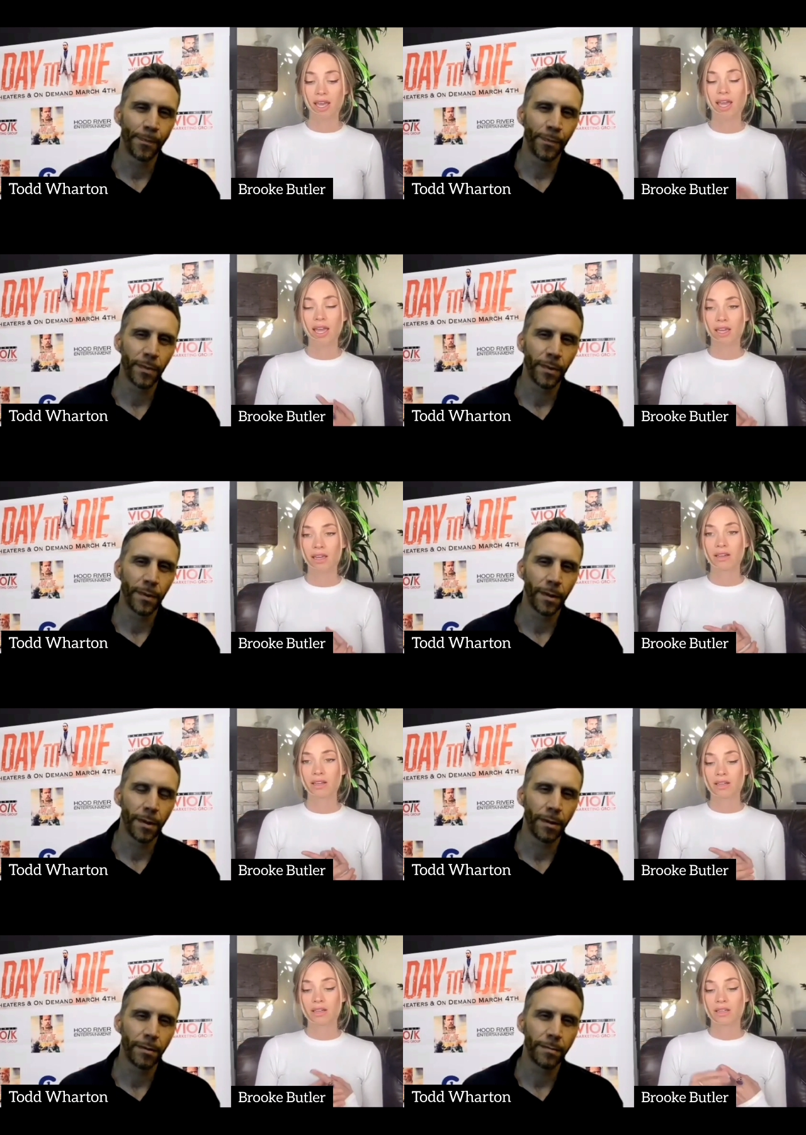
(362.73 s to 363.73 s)
Speaker 1: a
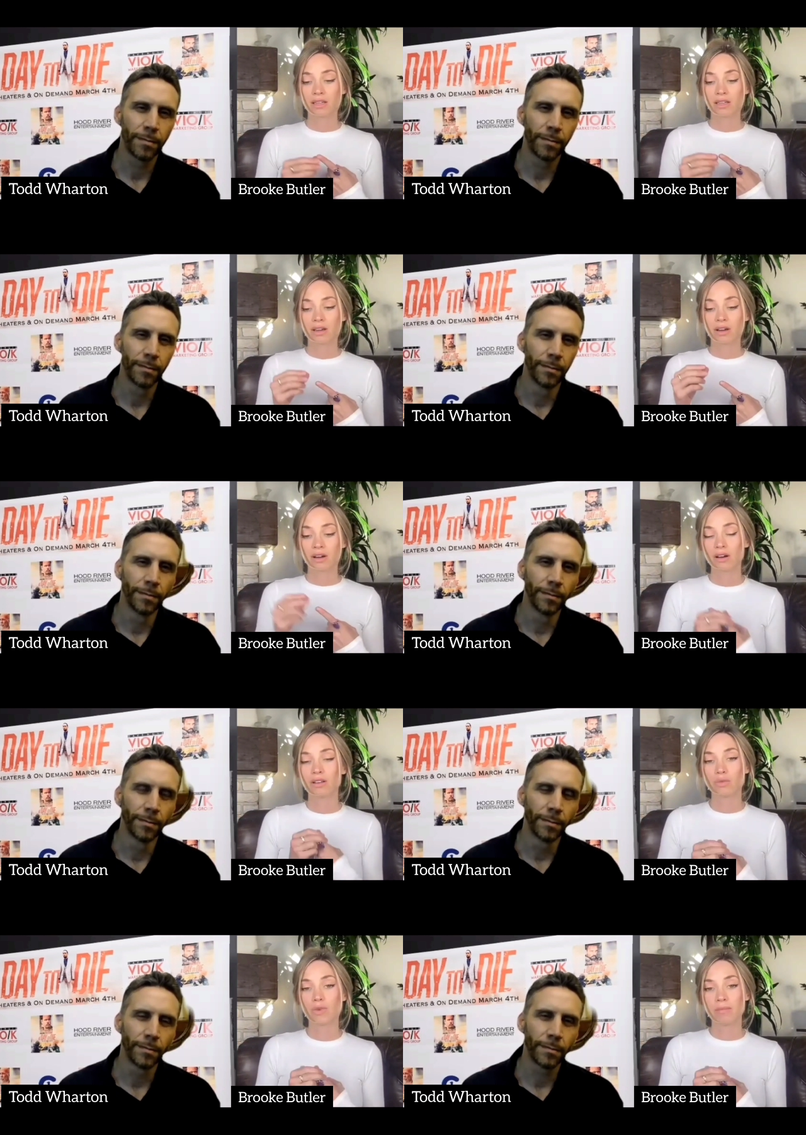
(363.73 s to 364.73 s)

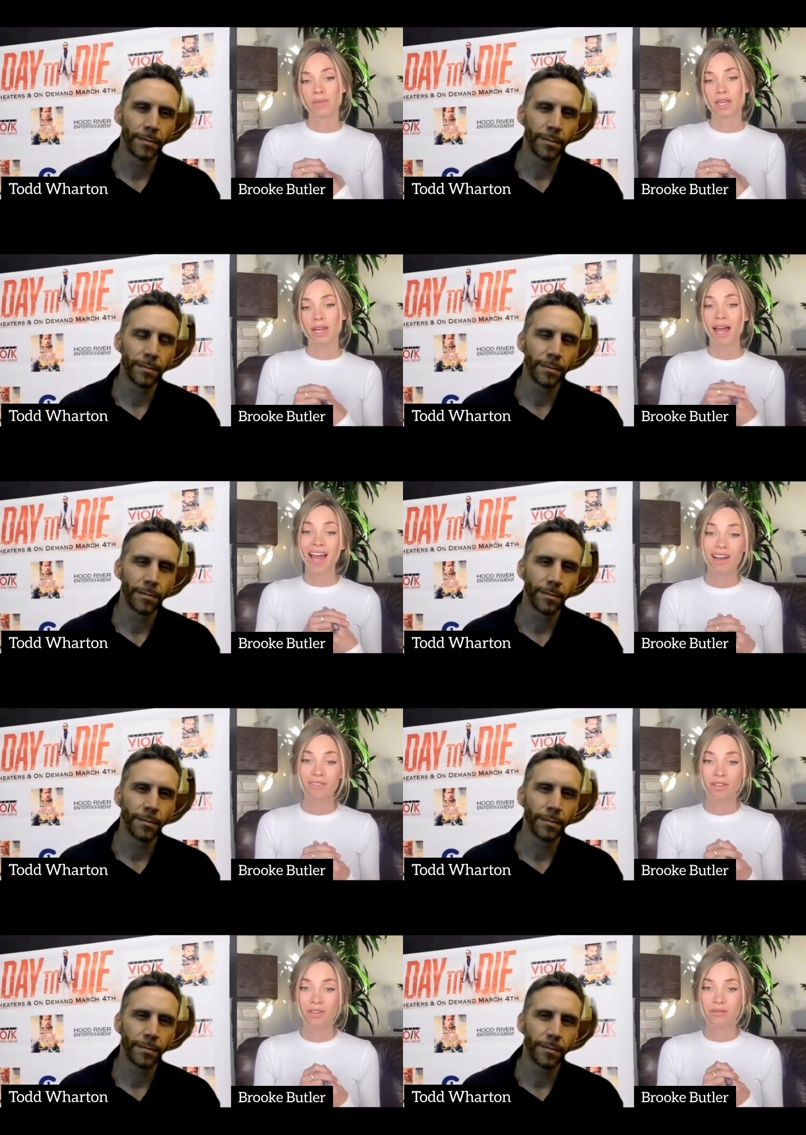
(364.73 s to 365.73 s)
all the women that
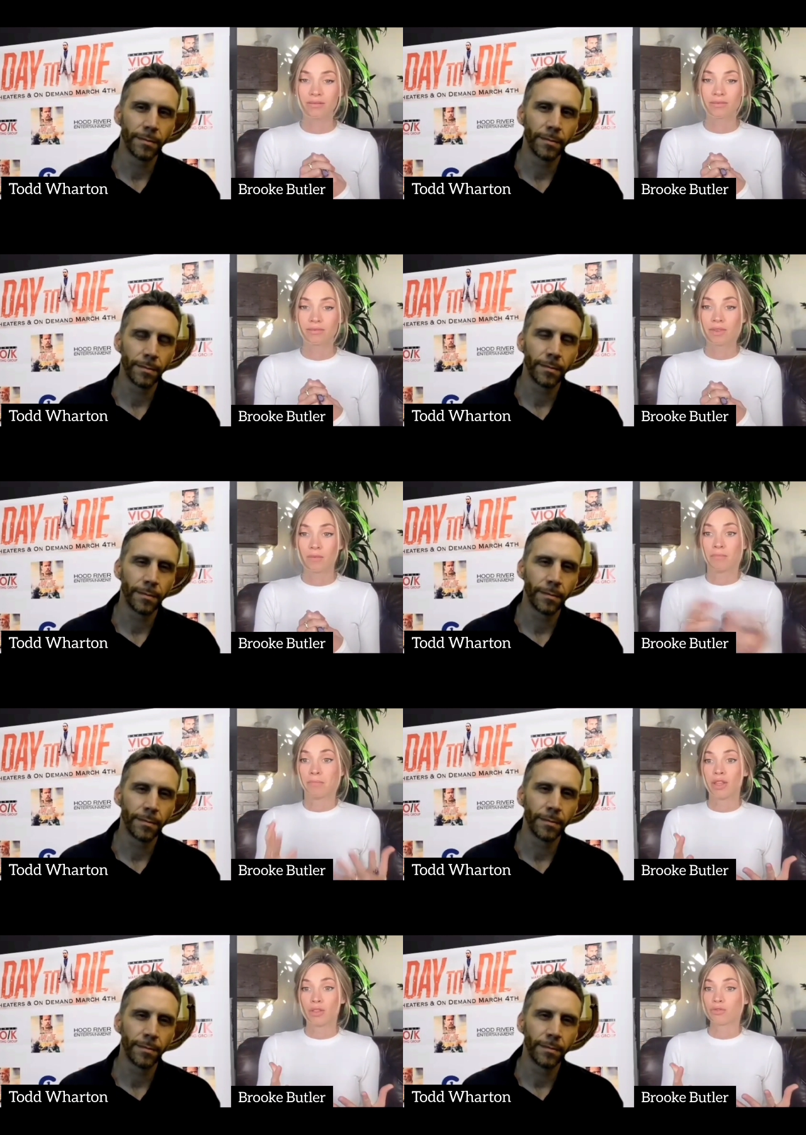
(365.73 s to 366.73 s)
have
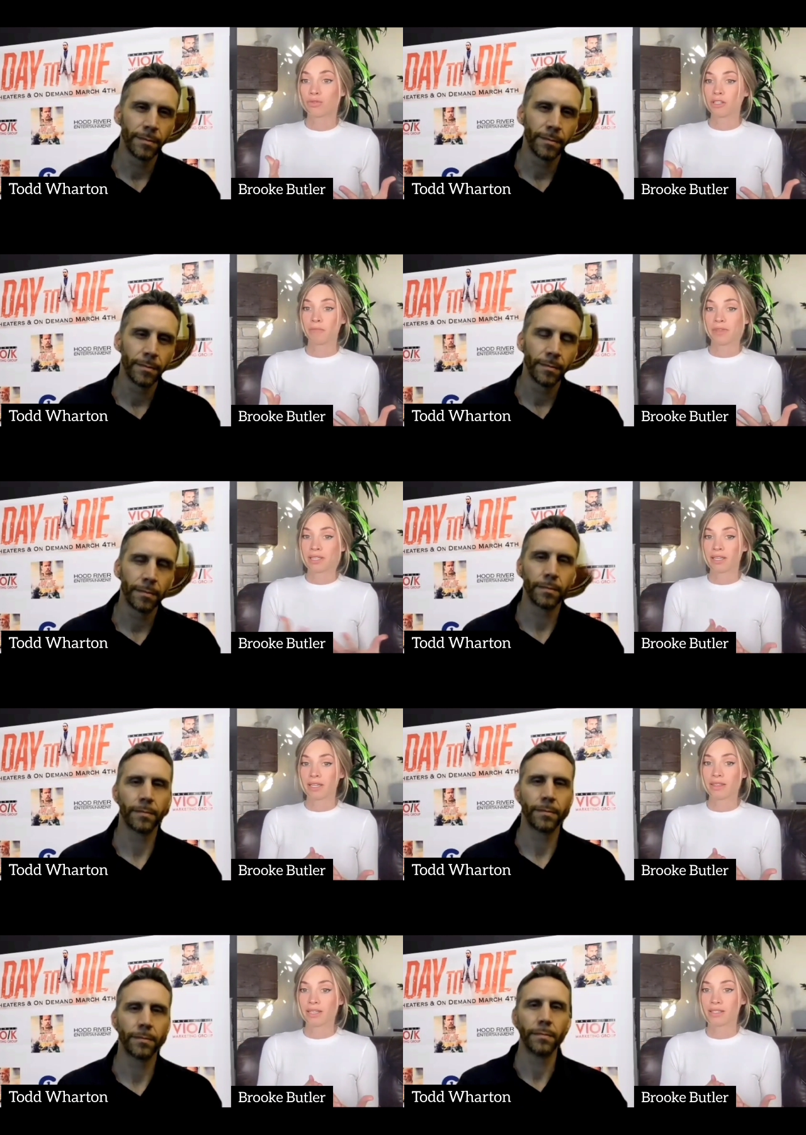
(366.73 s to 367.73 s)
been through something
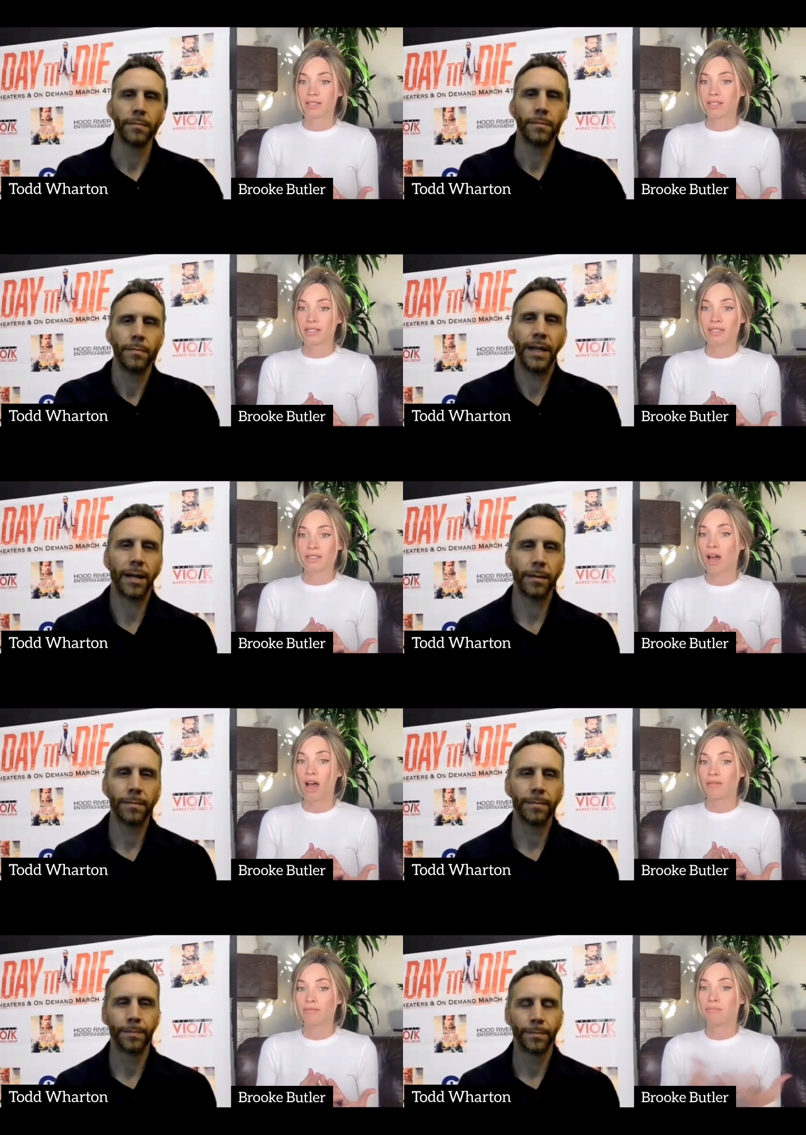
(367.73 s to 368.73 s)
like this. This is yeah.
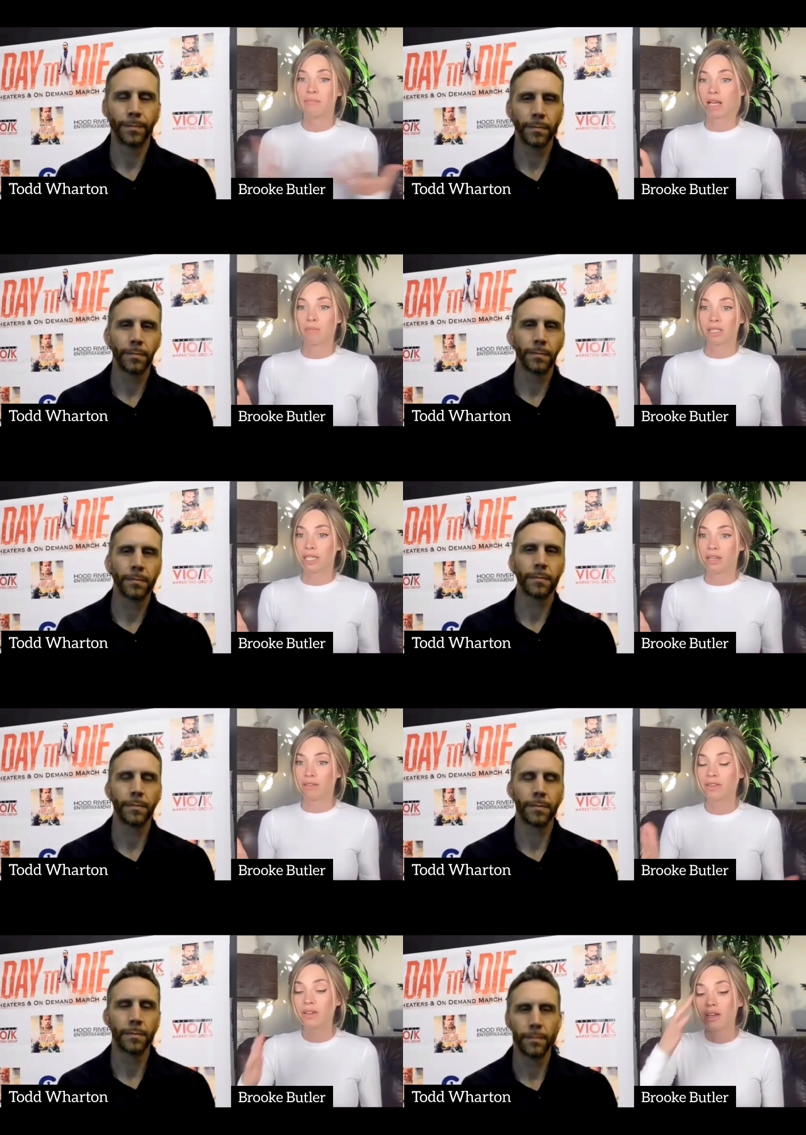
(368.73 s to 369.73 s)
not make
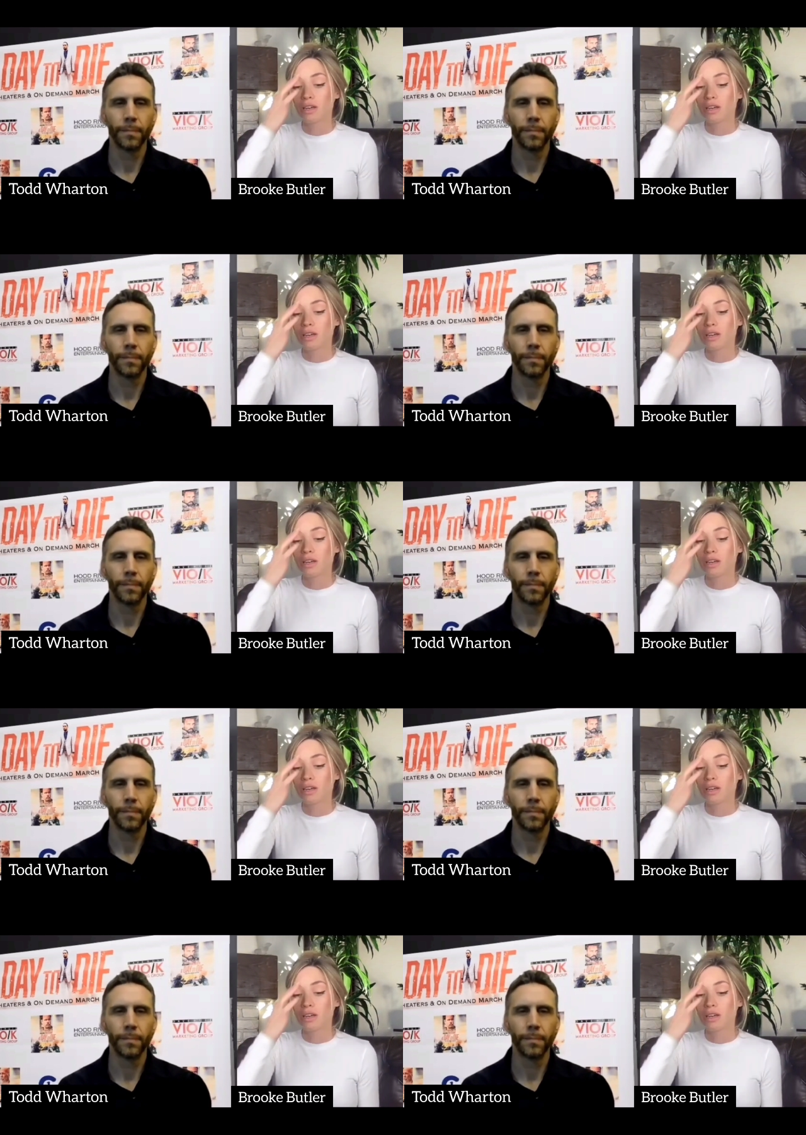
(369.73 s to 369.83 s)
believe.